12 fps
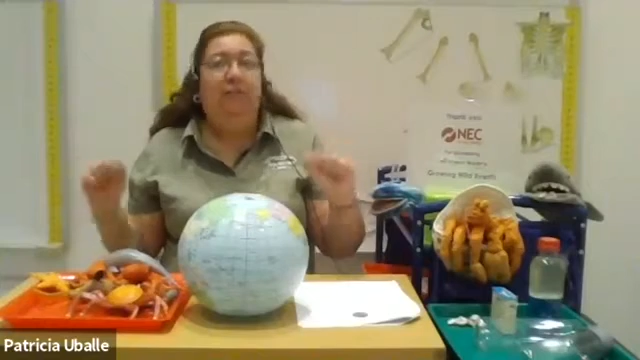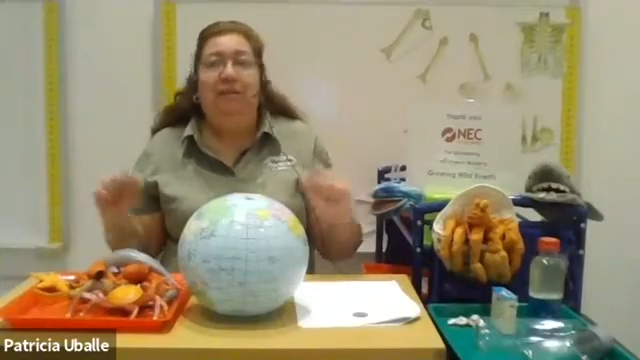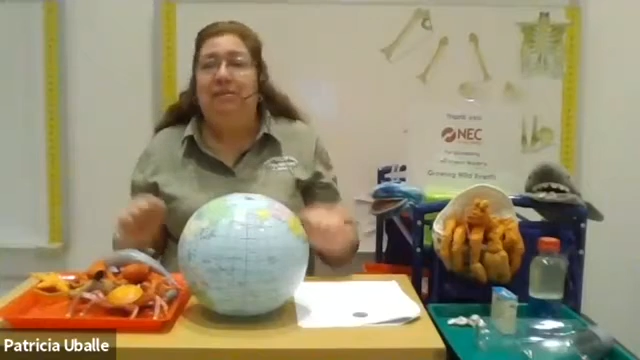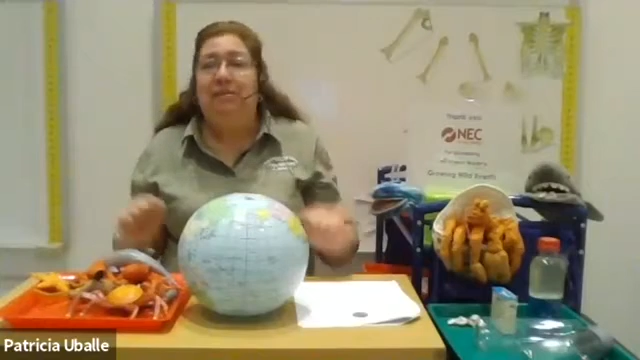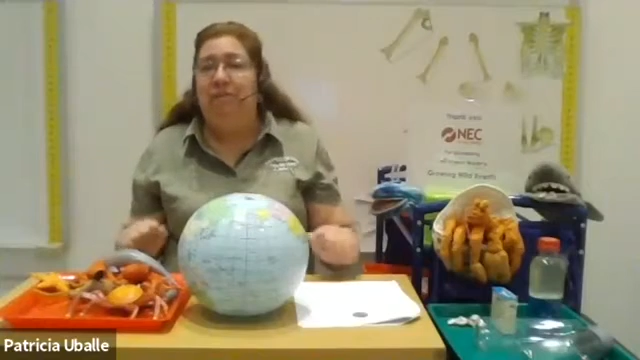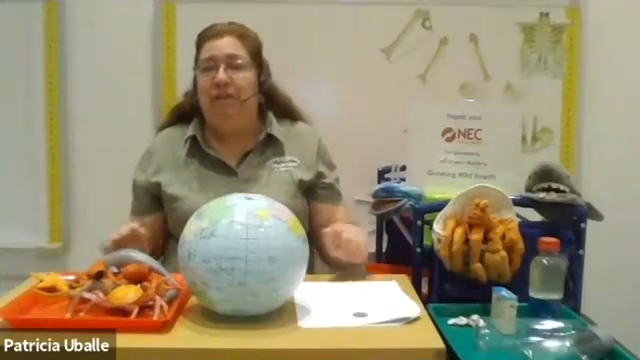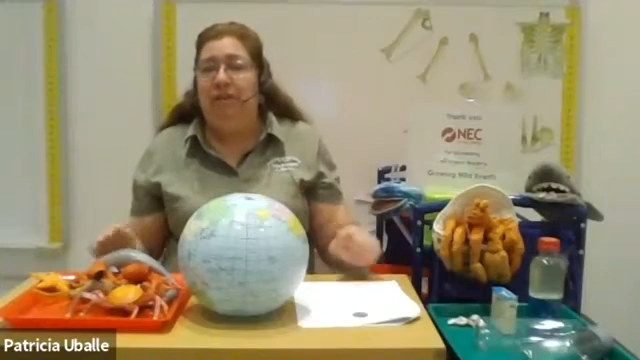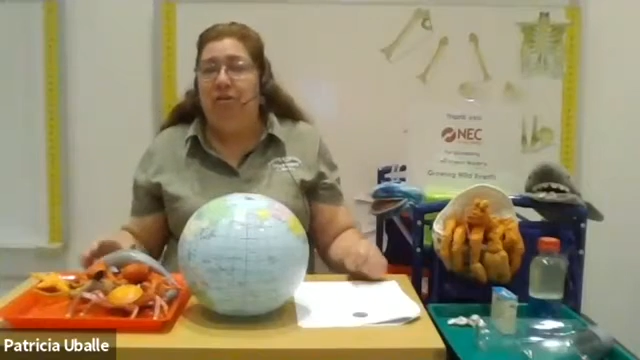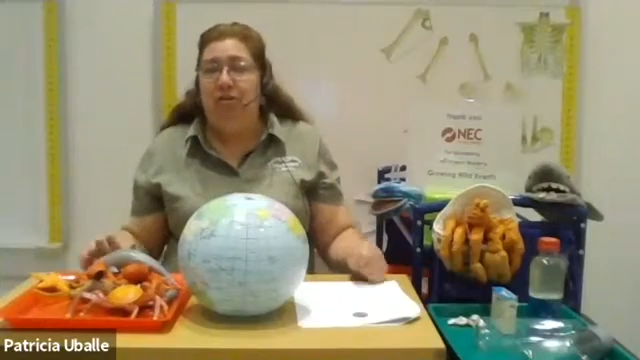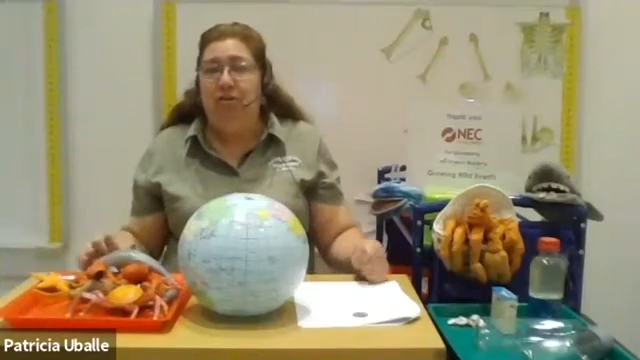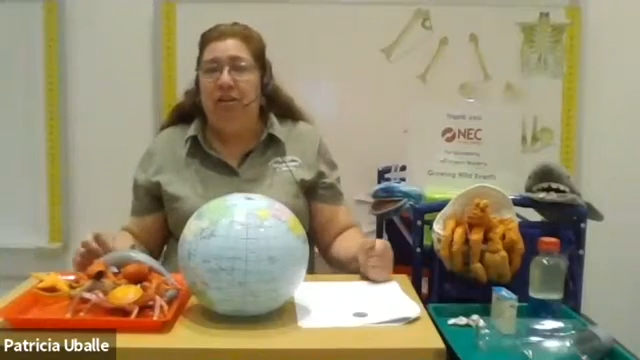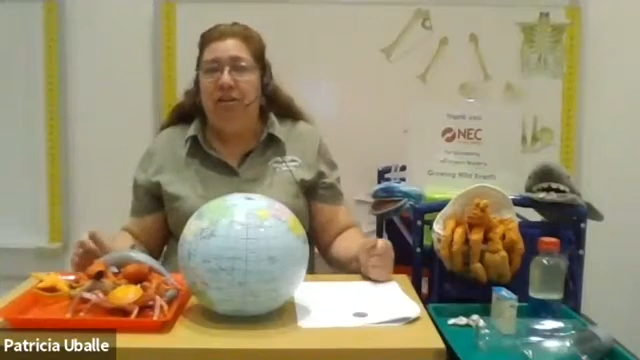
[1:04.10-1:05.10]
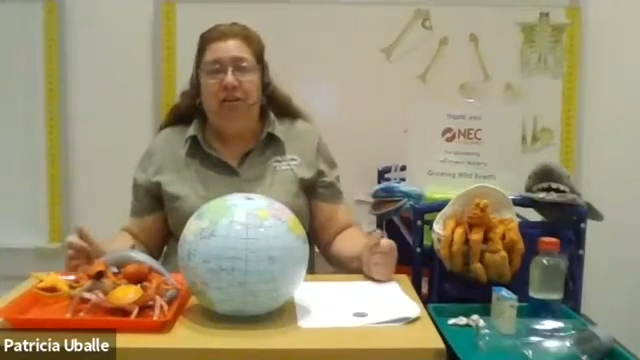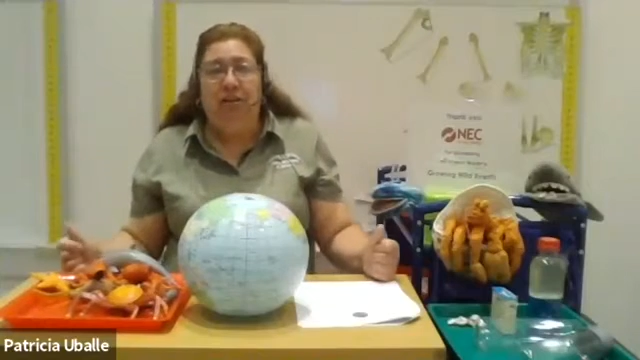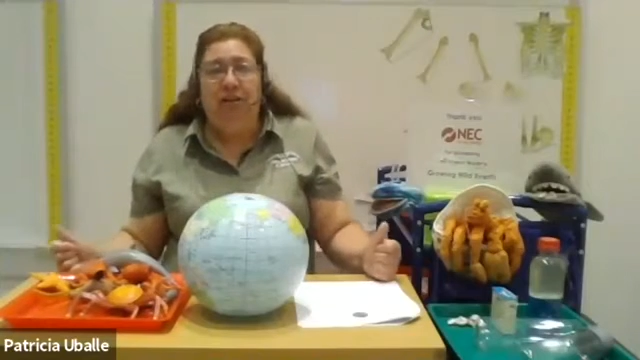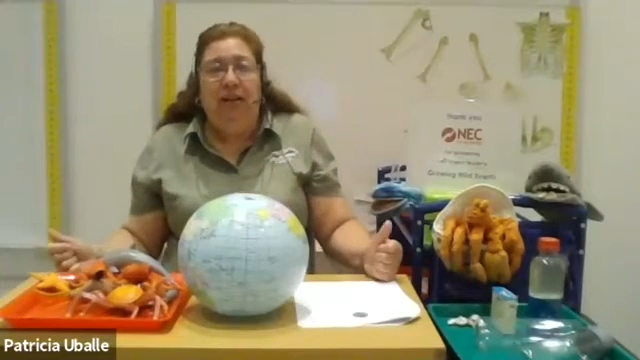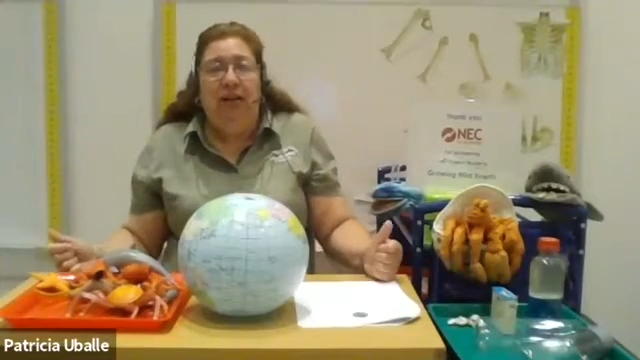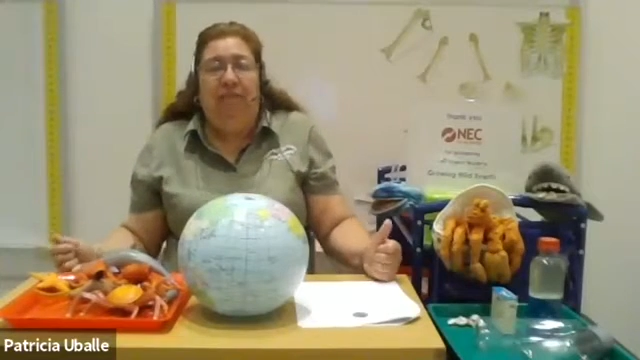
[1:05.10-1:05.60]
something that you can look
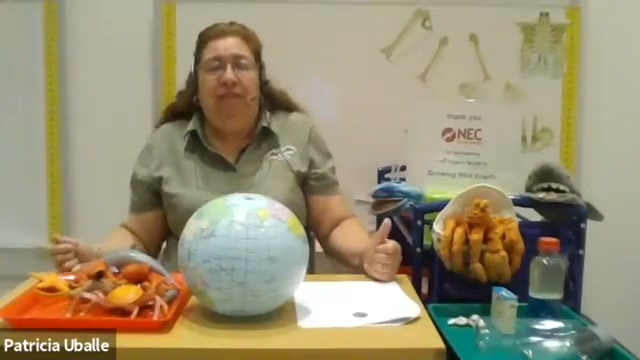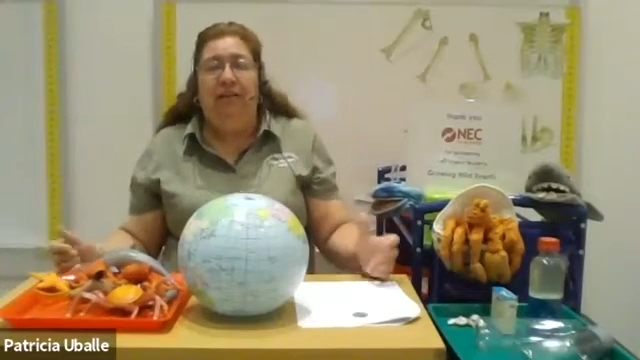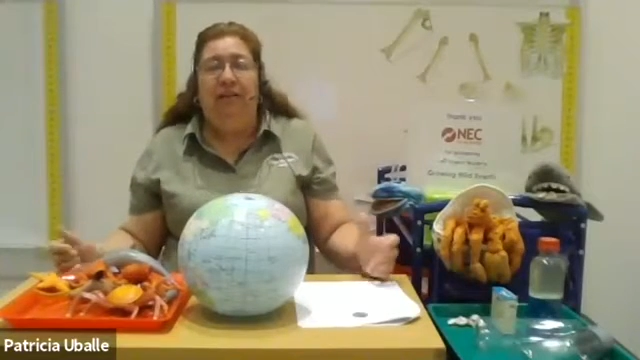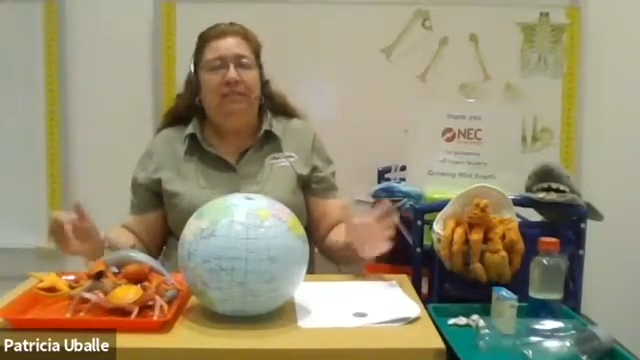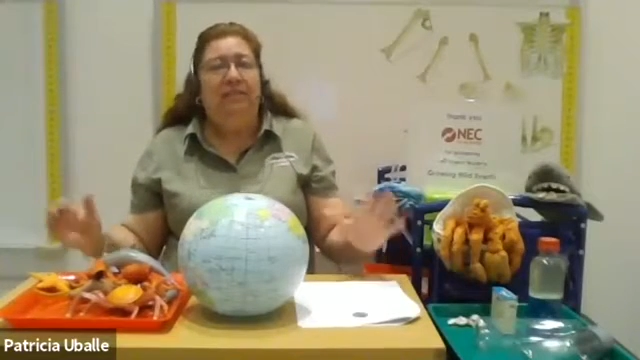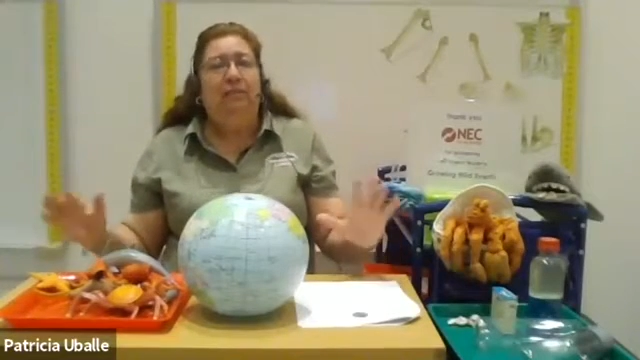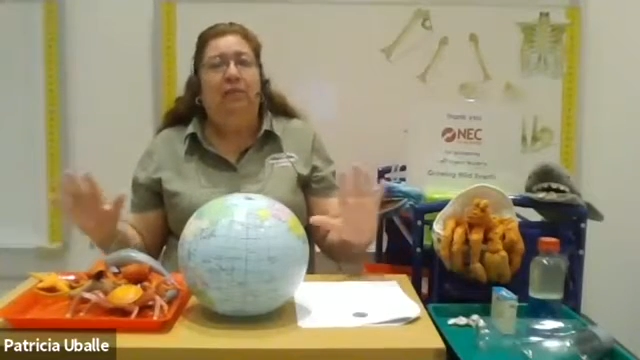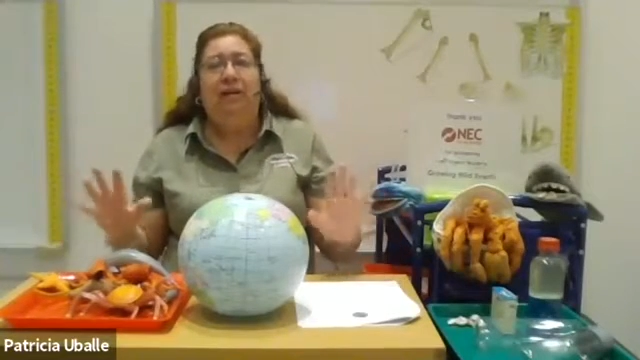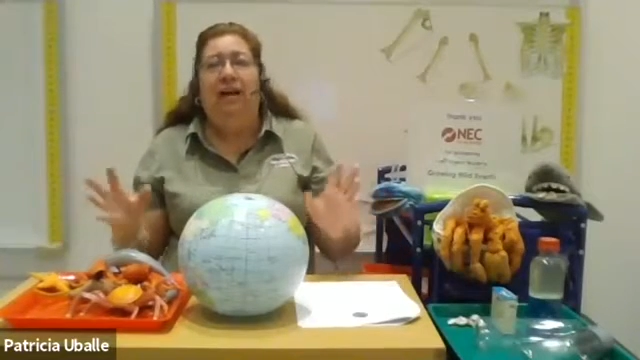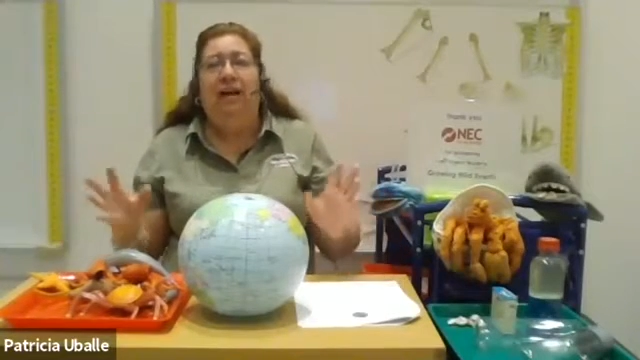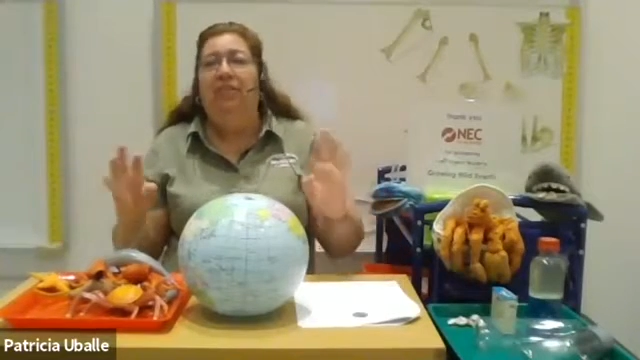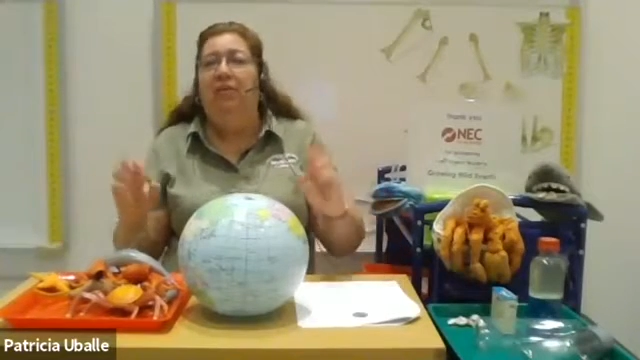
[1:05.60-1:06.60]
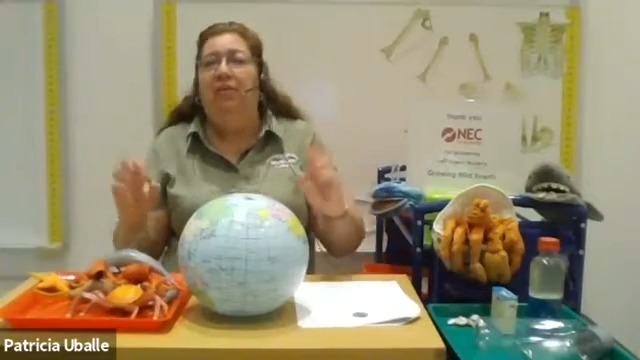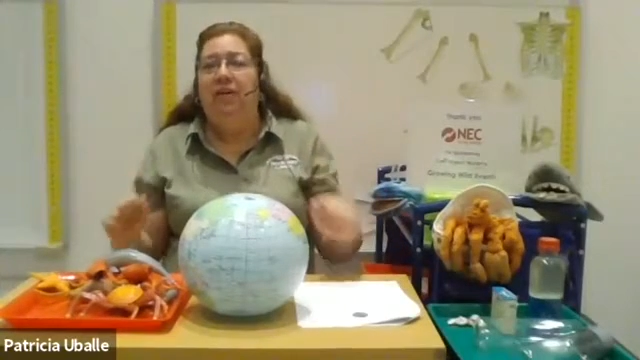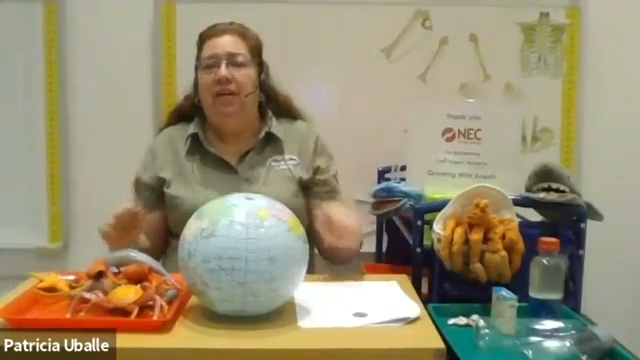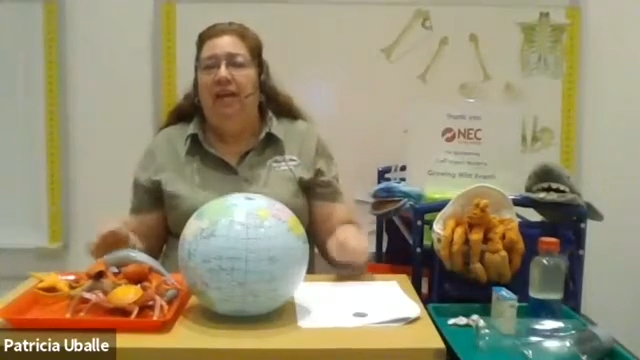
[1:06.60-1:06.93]
up and see what other